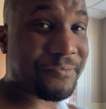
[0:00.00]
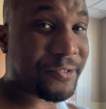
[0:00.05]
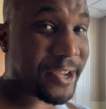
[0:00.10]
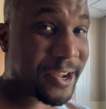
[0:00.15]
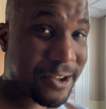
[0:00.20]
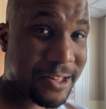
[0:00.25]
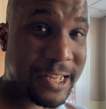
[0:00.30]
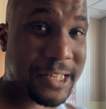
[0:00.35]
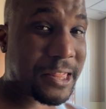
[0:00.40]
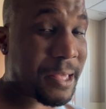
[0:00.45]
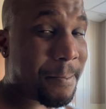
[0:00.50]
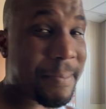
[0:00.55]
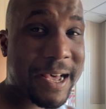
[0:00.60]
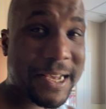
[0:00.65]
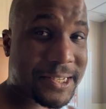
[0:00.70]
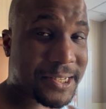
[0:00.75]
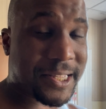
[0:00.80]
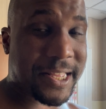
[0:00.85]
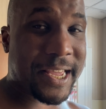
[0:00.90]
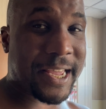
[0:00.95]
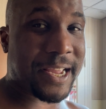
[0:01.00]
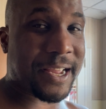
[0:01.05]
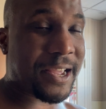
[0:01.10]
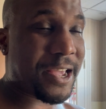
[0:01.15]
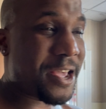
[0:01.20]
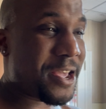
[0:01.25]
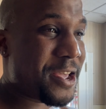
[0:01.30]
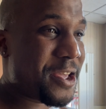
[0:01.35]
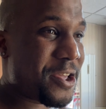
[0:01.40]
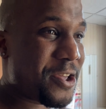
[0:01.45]
They are like the best thing
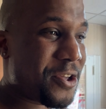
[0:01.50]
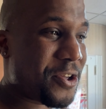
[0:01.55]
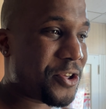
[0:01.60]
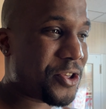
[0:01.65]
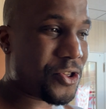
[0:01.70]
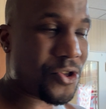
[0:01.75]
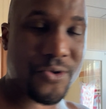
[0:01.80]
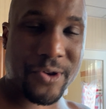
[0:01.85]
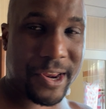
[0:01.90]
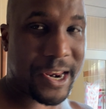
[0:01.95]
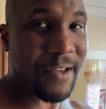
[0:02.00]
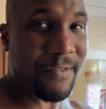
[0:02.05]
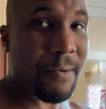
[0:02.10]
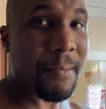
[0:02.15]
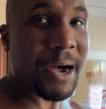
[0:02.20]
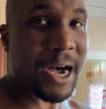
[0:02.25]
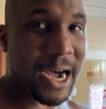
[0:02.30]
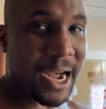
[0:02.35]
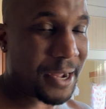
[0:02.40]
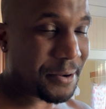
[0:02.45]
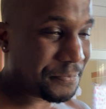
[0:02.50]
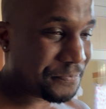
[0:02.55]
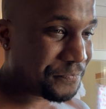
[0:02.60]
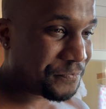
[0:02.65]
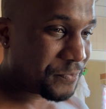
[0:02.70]
you can ever buy.